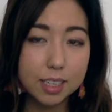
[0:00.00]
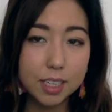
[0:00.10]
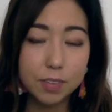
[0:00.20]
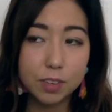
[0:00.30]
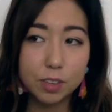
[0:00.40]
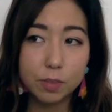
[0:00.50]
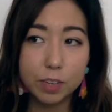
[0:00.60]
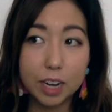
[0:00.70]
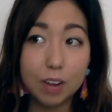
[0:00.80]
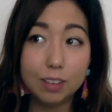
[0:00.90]
even
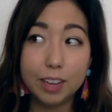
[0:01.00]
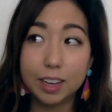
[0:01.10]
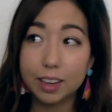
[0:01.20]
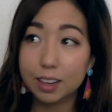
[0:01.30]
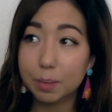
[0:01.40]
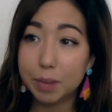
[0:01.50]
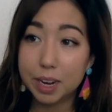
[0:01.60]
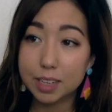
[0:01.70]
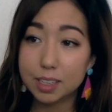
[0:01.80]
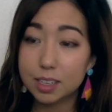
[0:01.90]
without taking the
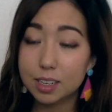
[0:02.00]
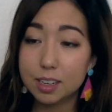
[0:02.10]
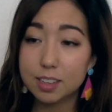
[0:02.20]
medicine and